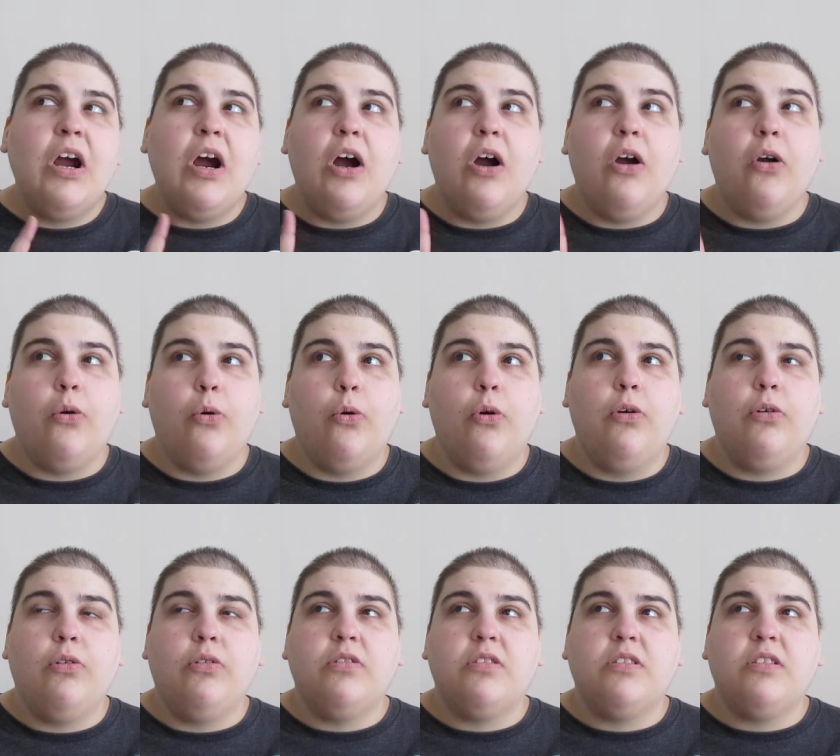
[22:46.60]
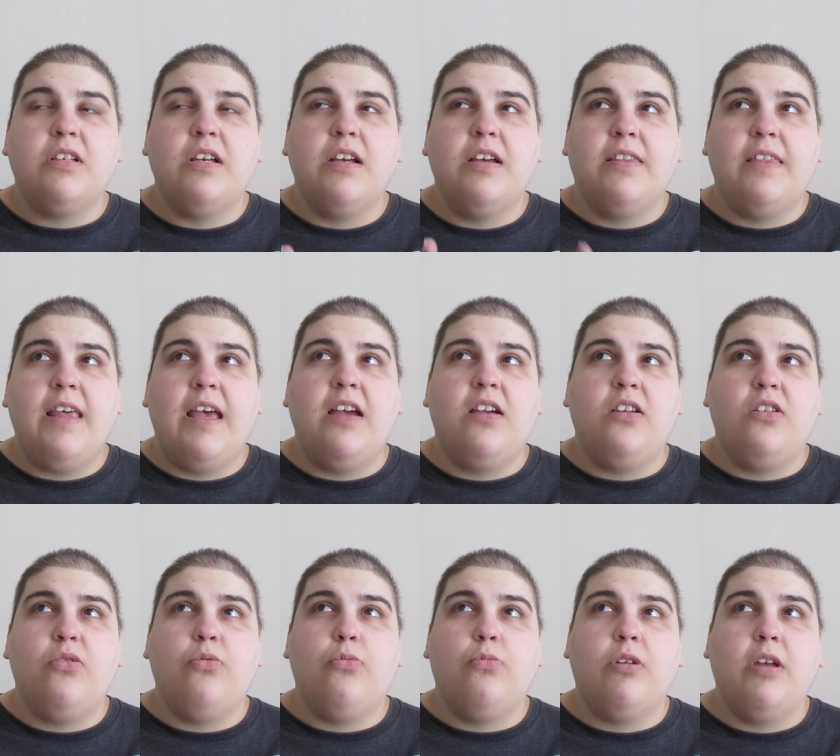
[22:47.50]
are oils that
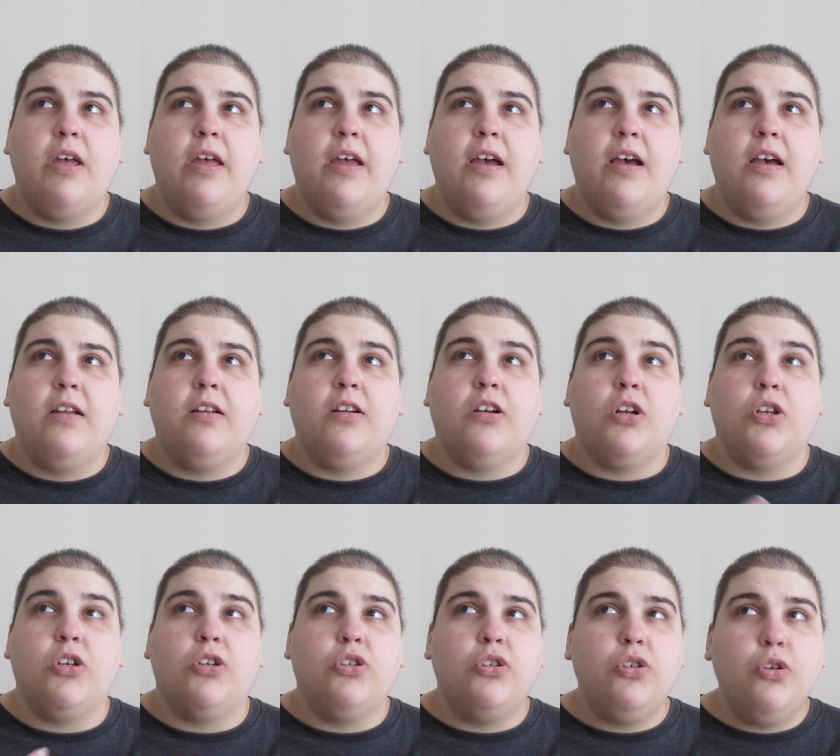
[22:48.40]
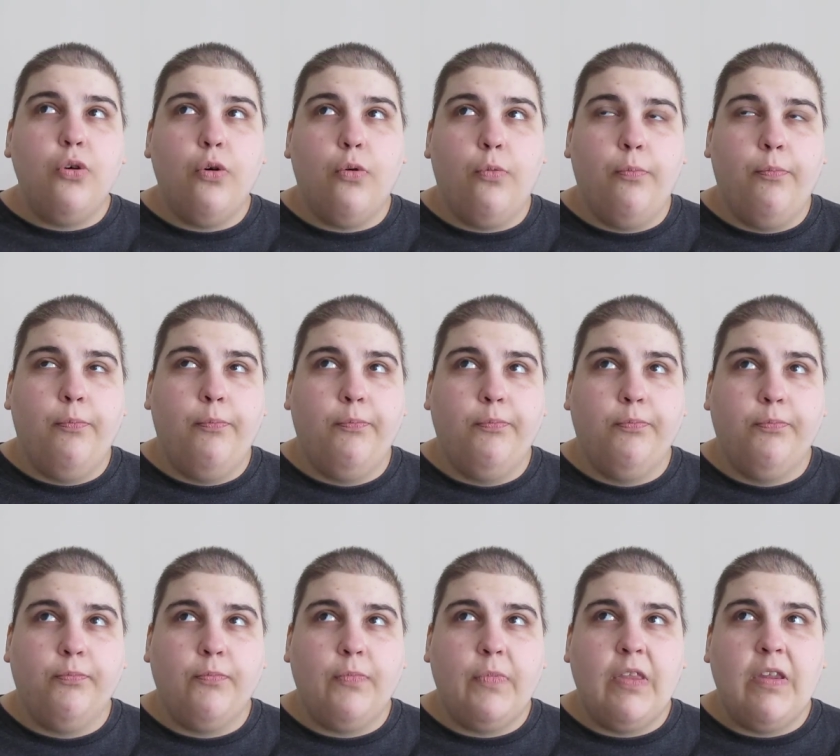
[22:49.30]
you can consume
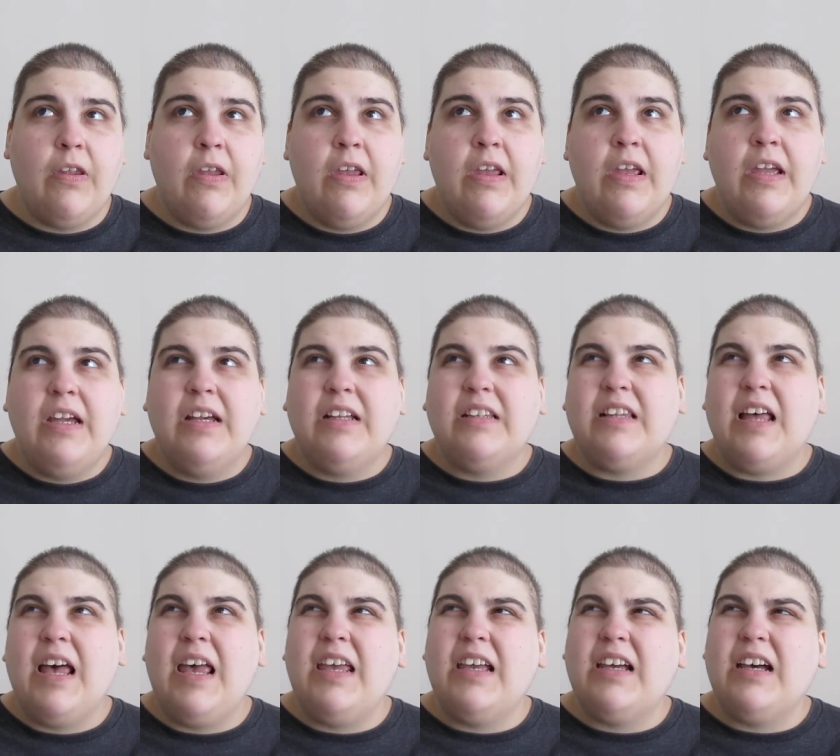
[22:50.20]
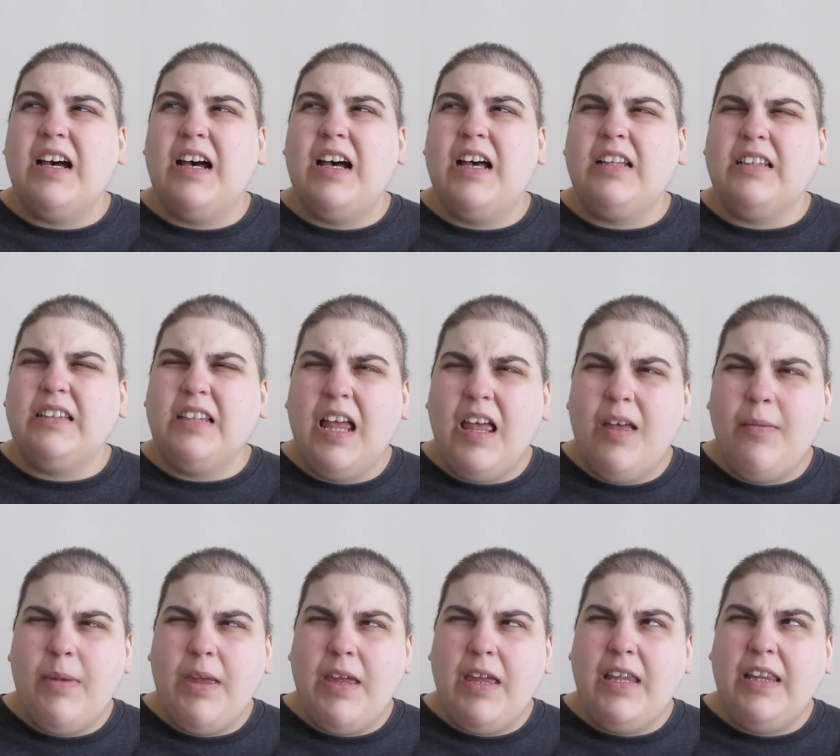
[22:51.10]
like uh,
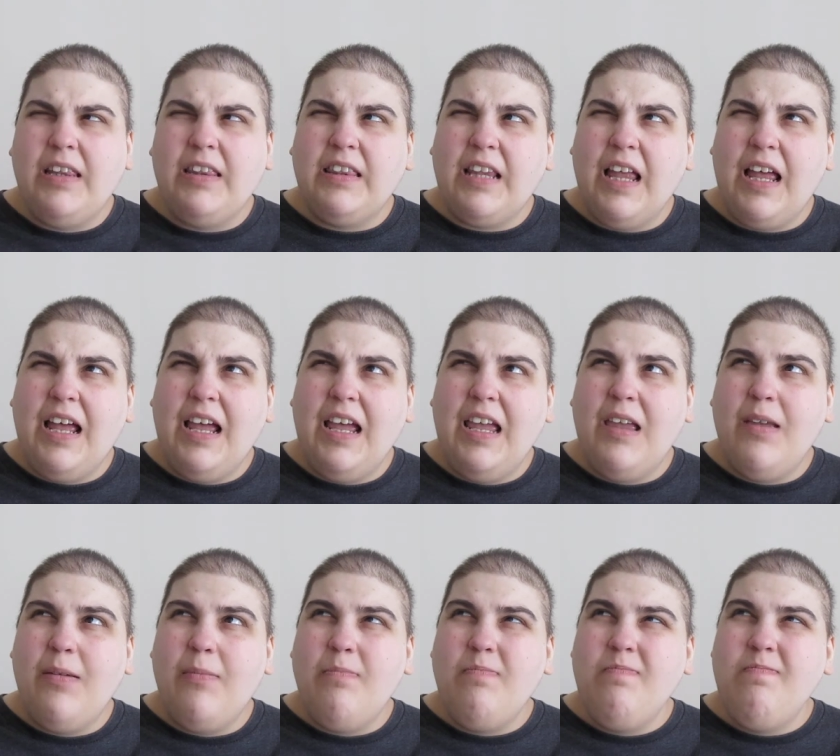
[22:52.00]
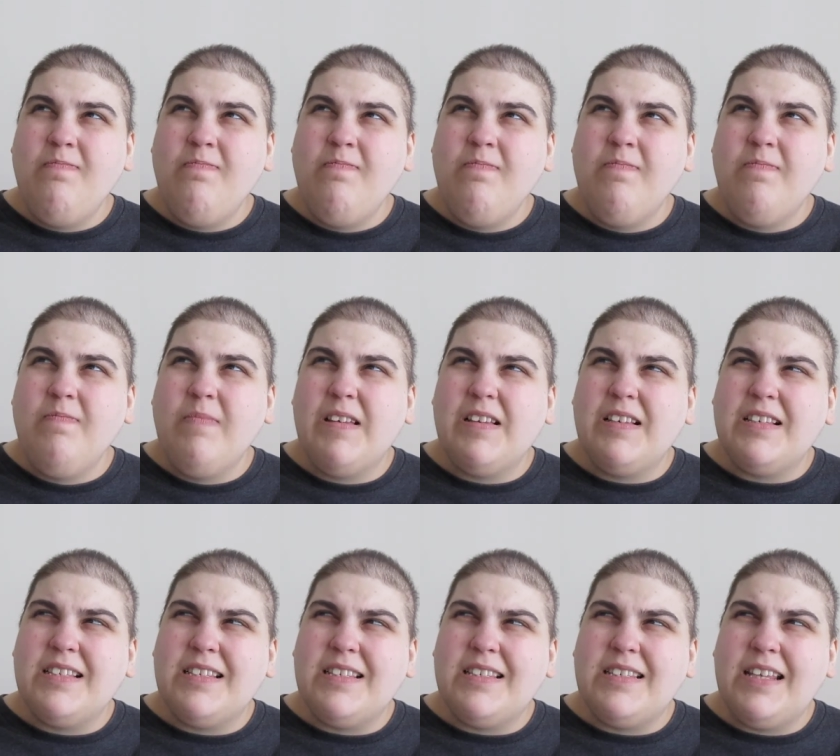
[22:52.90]
lemon lime
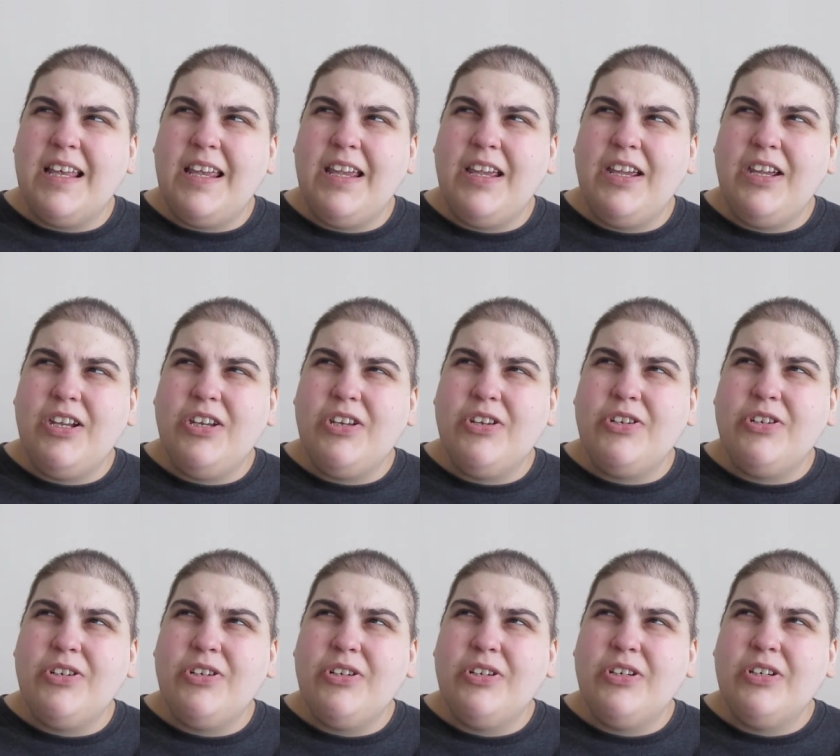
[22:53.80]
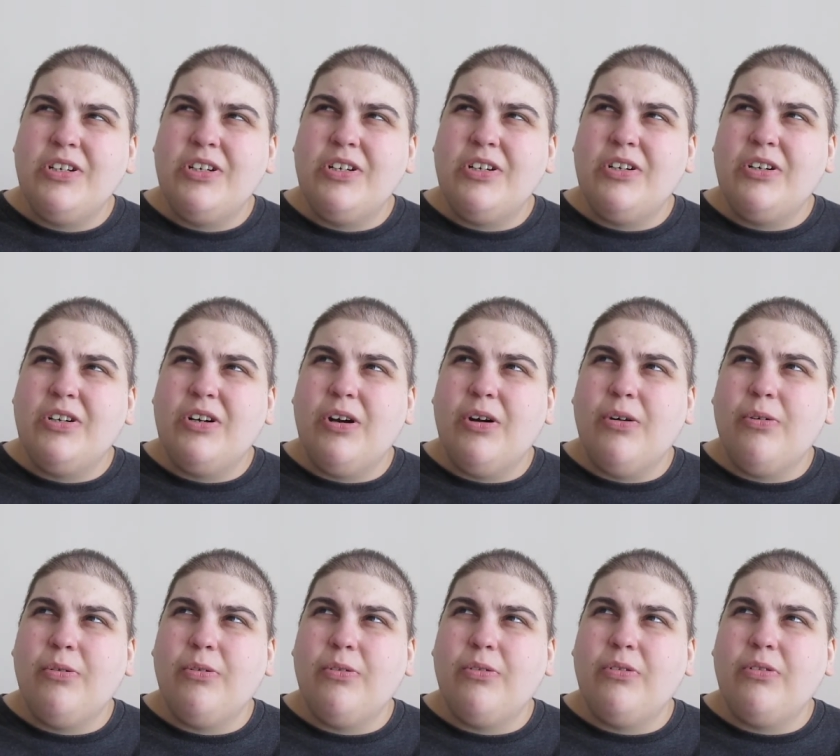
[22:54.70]
sage or,
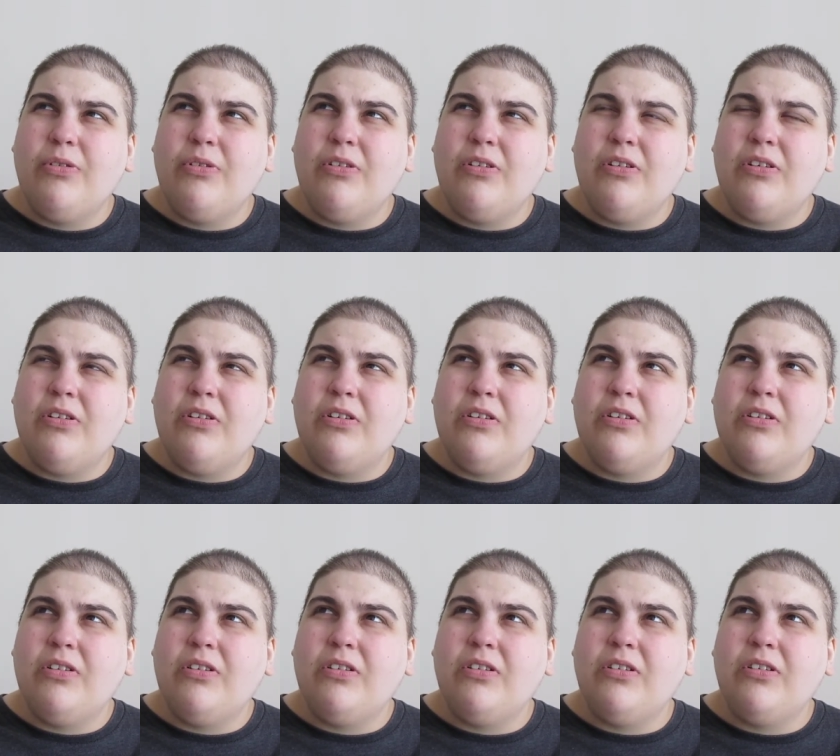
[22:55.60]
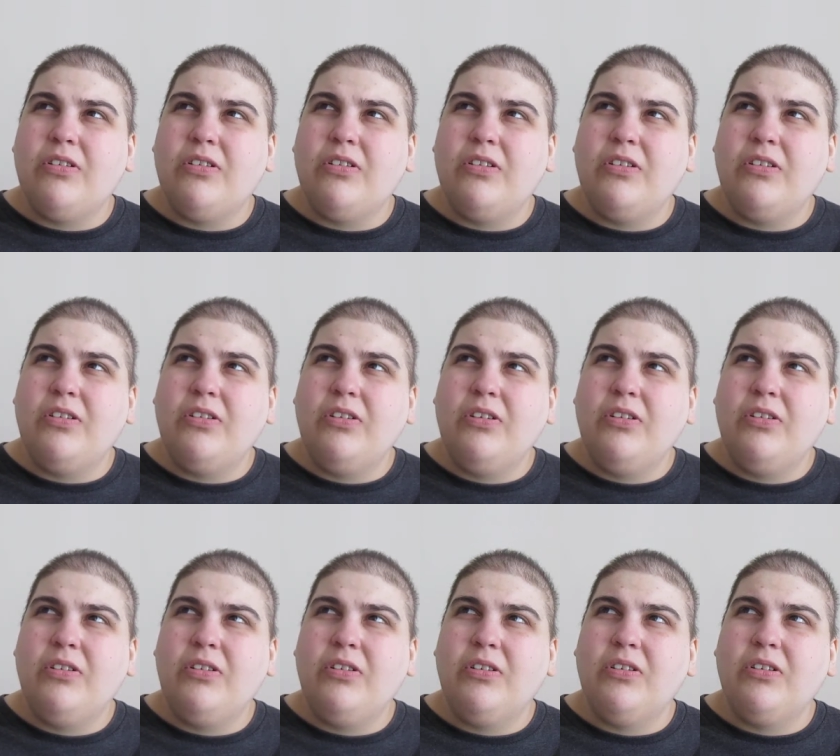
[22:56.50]
uh,
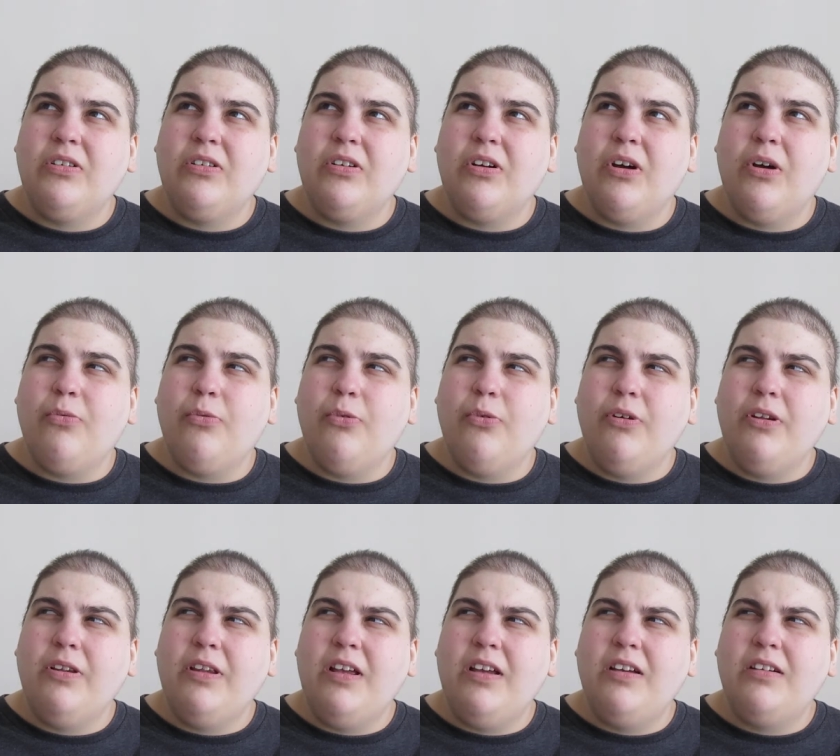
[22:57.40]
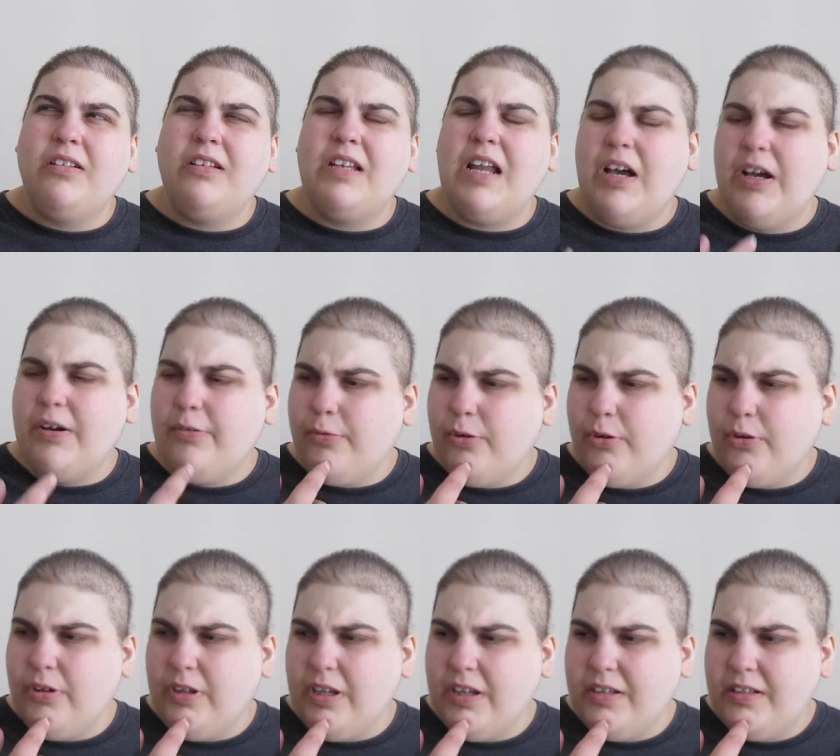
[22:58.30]
arugula no
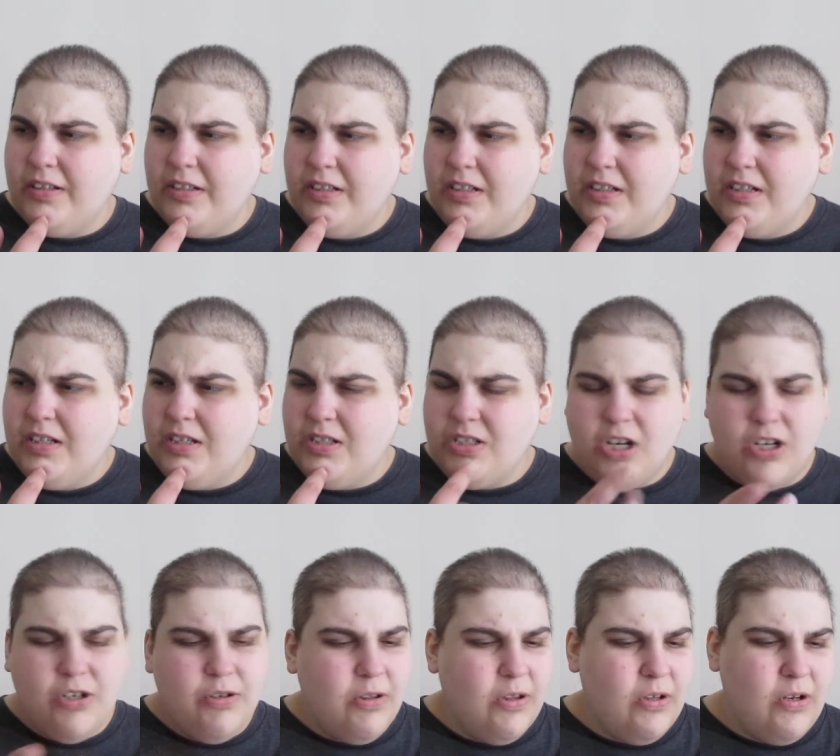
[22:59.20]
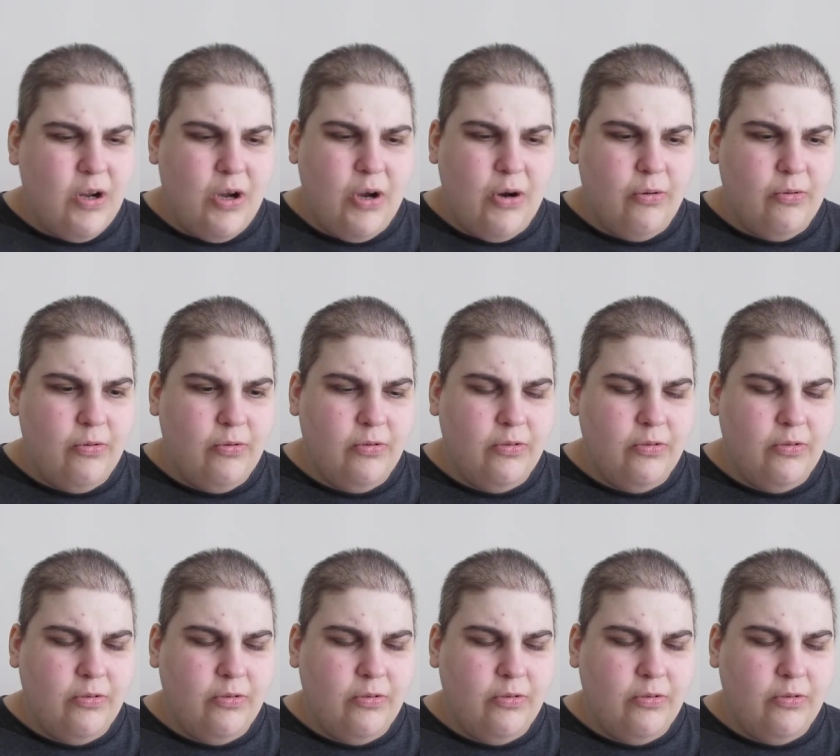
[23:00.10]
arugula starts with an o